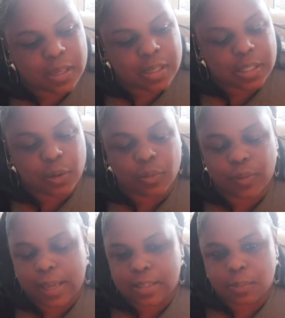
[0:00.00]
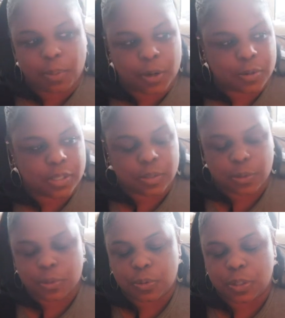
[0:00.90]
So a random person
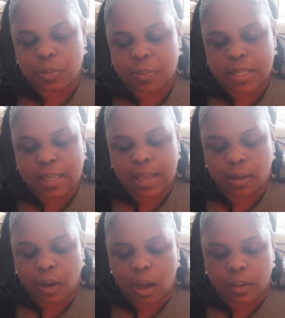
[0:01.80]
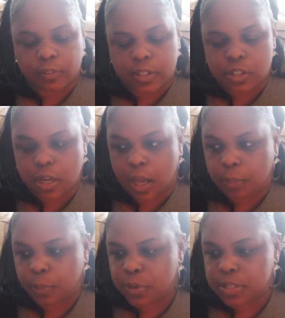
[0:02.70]
who you meet at a coffee
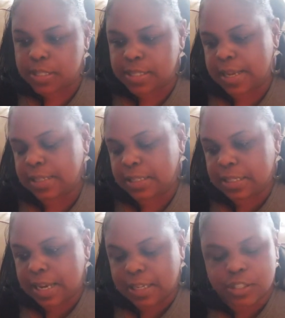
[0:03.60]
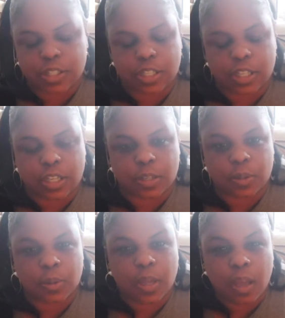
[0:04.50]
shop or is standing next to
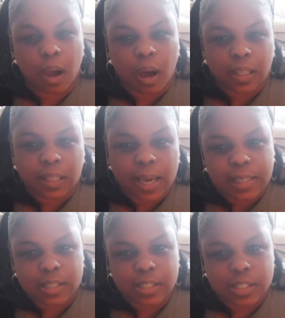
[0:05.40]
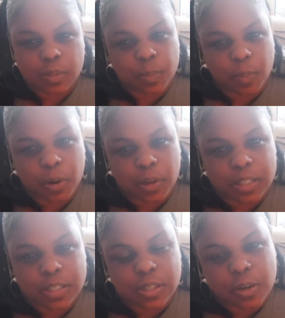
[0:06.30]
you online at the
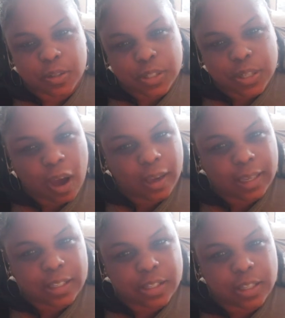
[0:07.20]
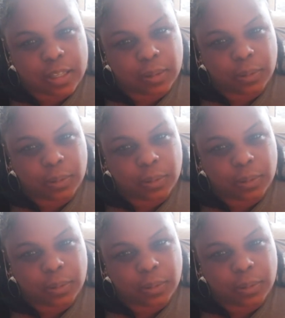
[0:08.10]
supermarket starts talking to you,